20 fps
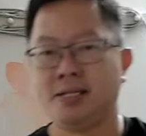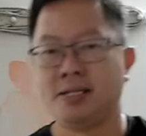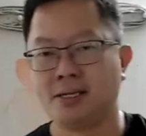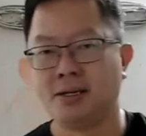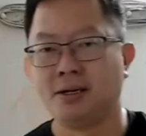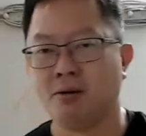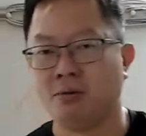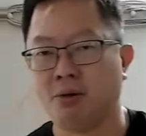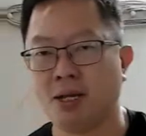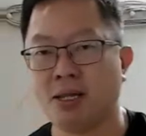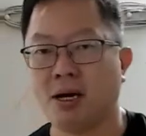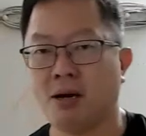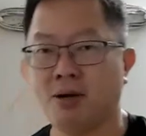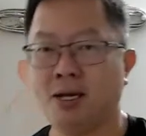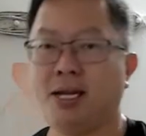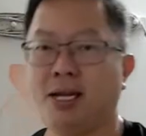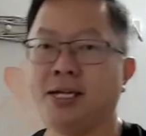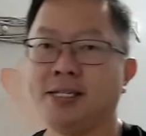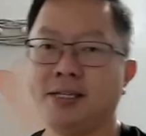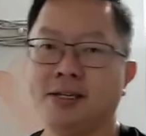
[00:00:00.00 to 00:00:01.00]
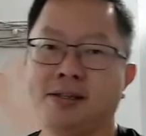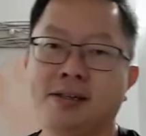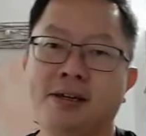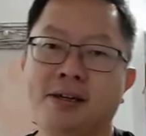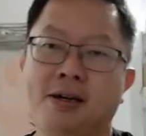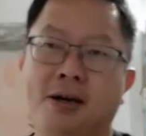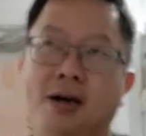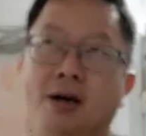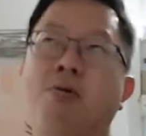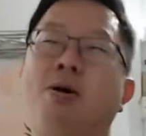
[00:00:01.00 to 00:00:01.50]
a 1 hour lesson,
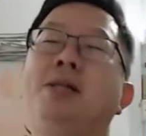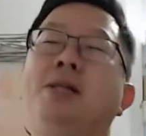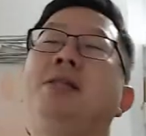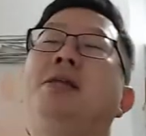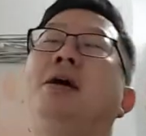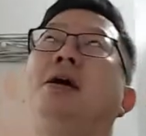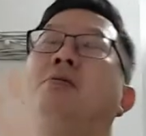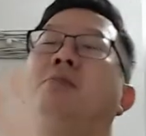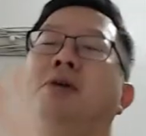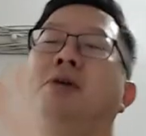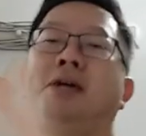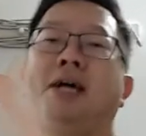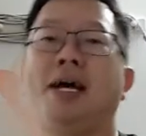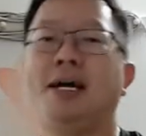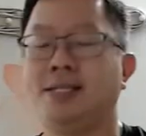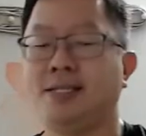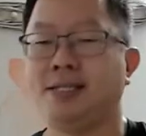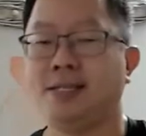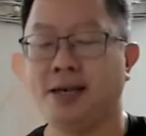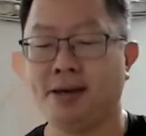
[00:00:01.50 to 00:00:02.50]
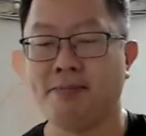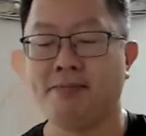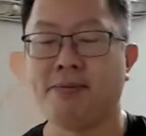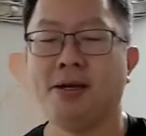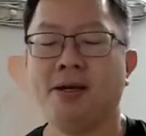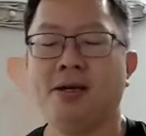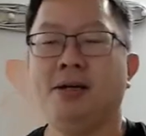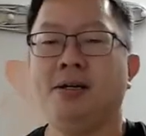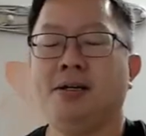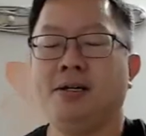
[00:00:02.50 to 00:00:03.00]
a 1 hour exam.
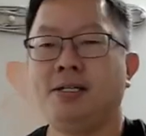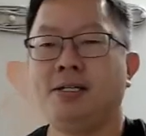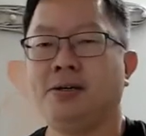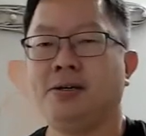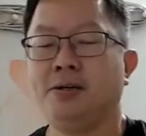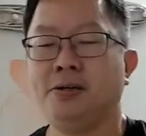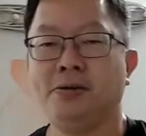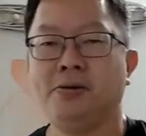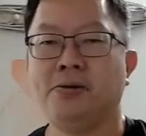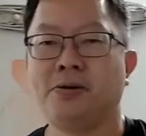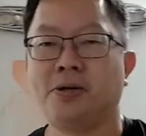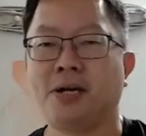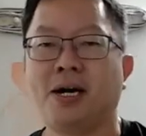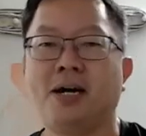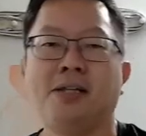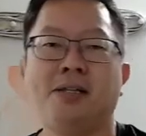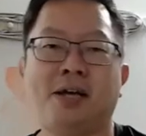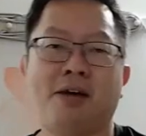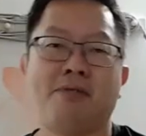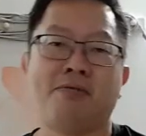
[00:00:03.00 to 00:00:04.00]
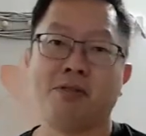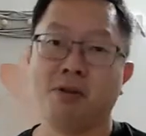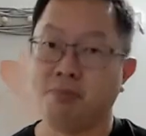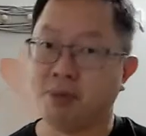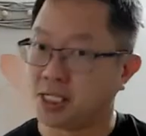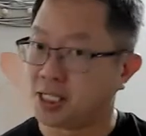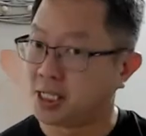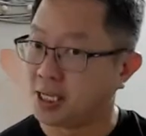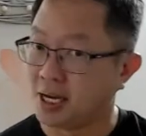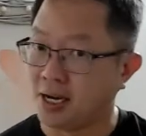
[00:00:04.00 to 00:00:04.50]
So you can't have too
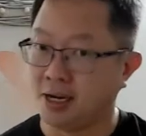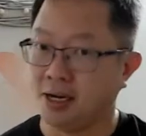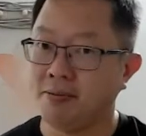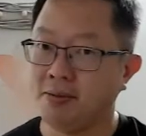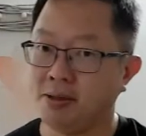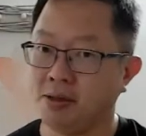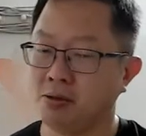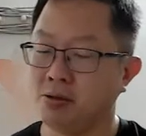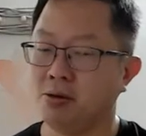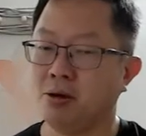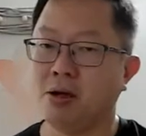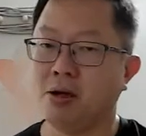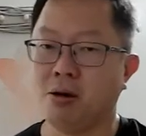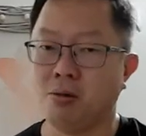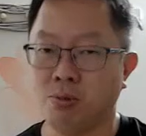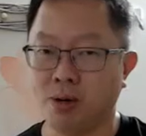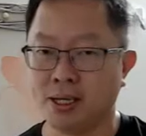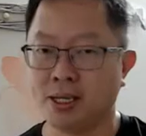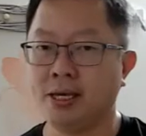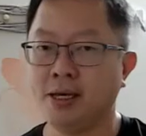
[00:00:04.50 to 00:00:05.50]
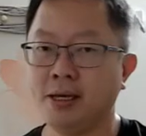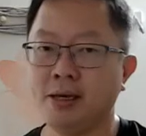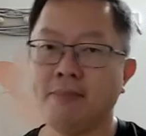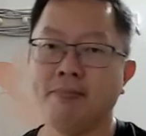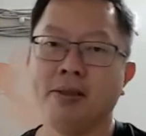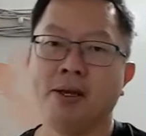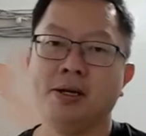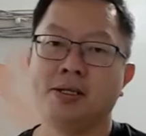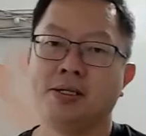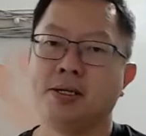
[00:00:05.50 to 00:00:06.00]
much time to do a lot of working.
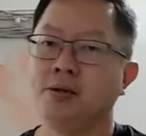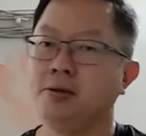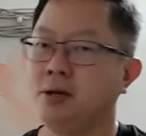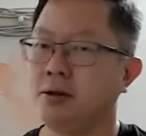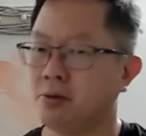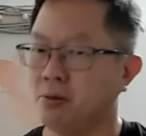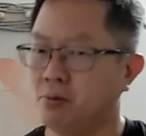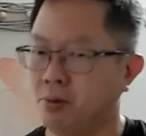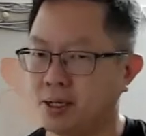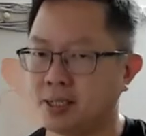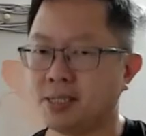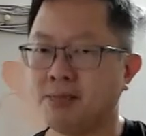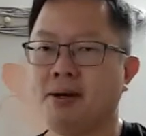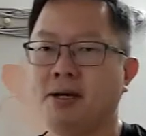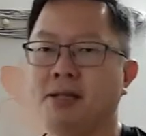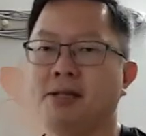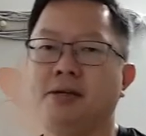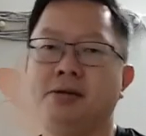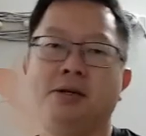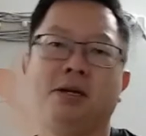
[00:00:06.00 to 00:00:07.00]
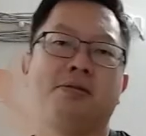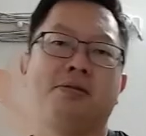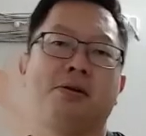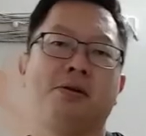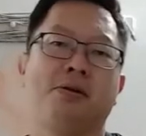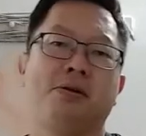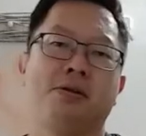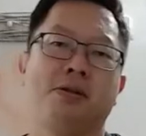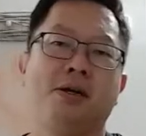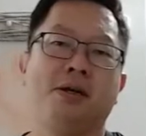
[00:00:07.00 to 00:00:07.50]
So you have to work smart. You have
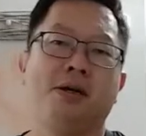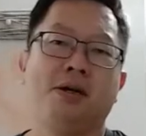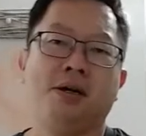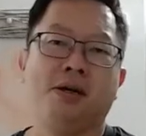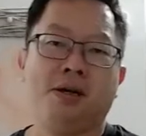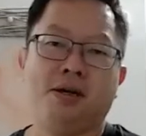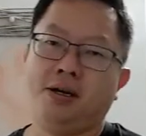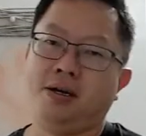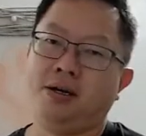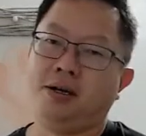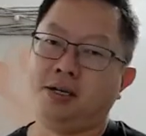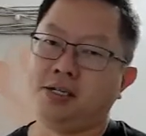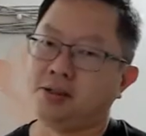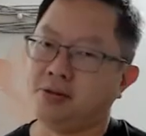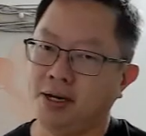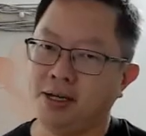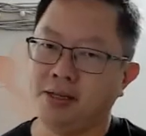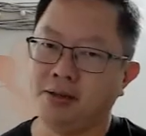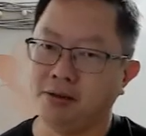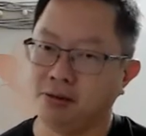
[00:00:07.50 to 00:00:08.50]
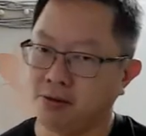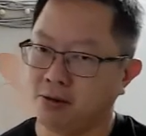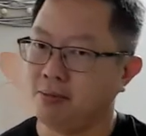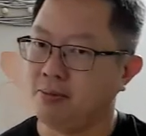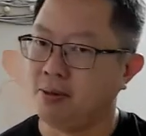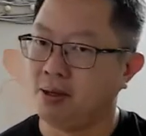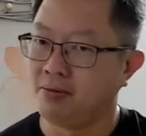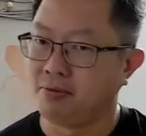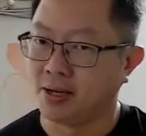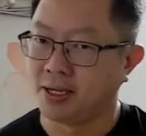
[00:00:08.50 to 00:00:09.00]
to try to do a
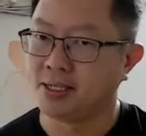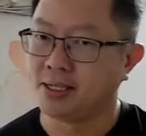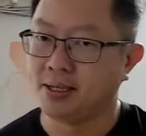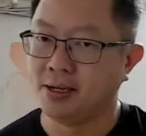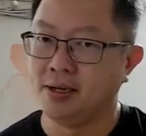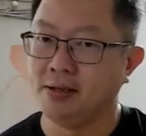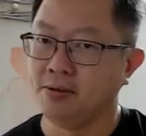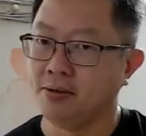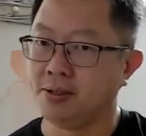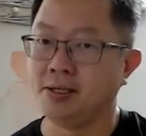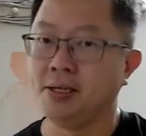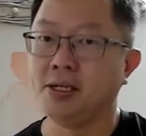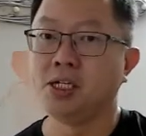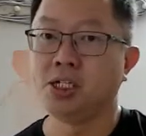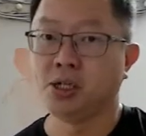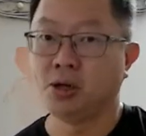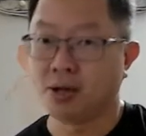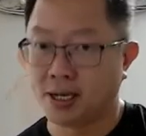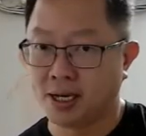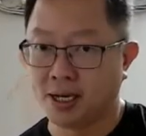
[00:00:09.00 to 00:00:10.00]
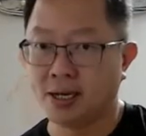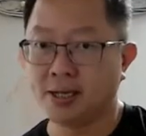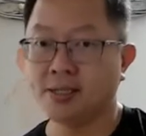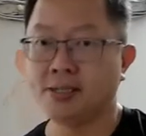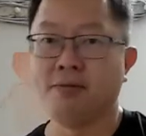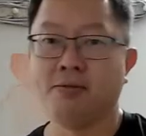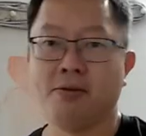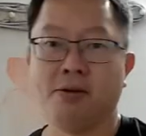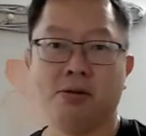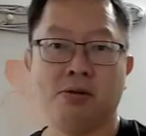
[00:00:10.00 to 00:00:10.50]
bit faster using shortcuts
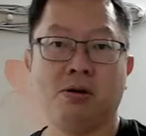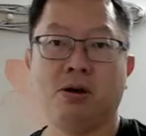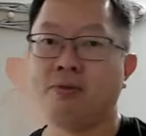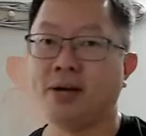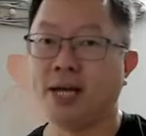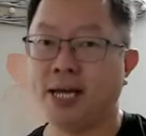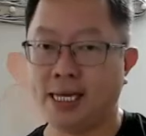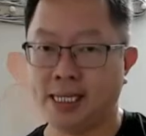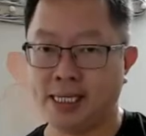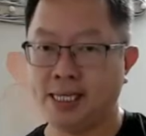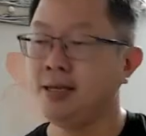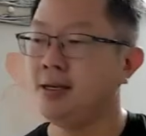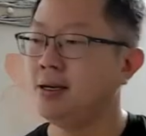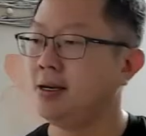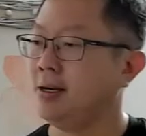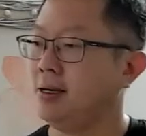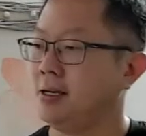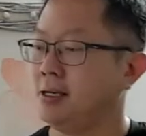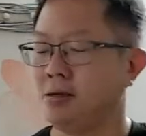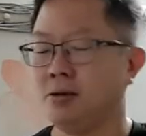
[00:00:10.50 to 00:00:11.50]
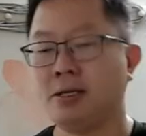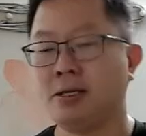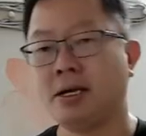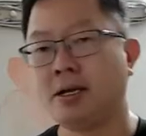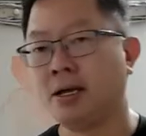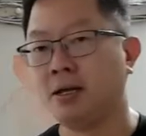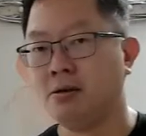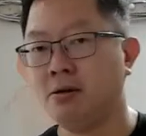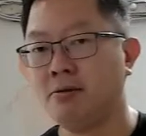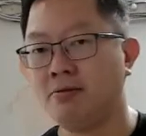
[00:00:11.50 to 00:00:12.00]
if you know of any, so that you
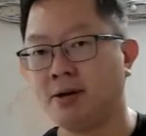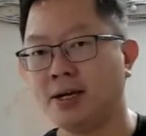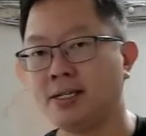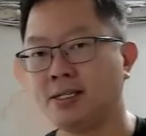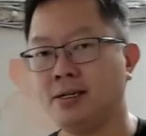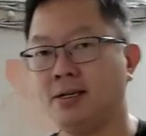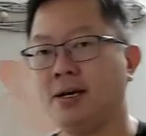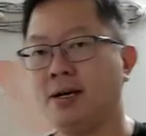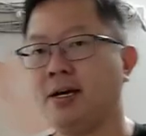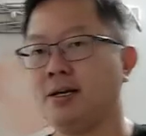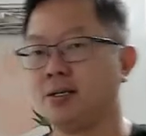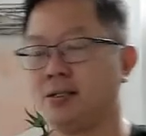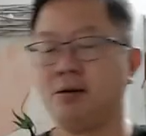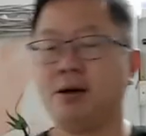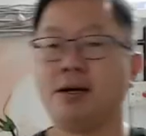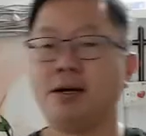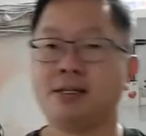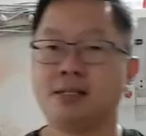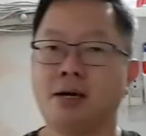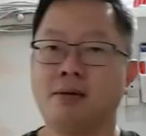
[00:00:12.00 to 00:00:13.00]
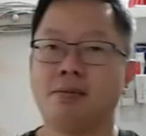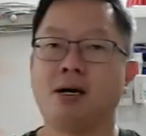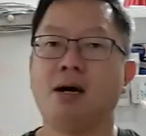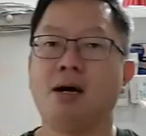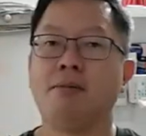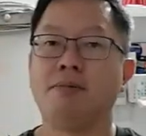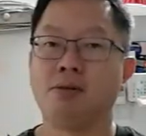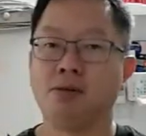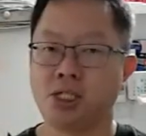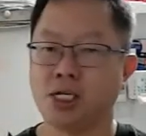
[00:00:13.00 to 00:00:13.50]
can do faster and still have some
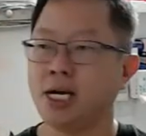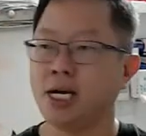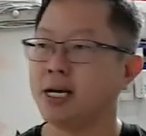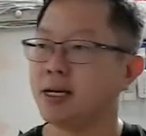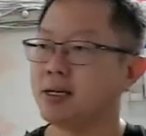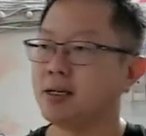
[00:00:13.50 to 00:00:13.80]
time to check.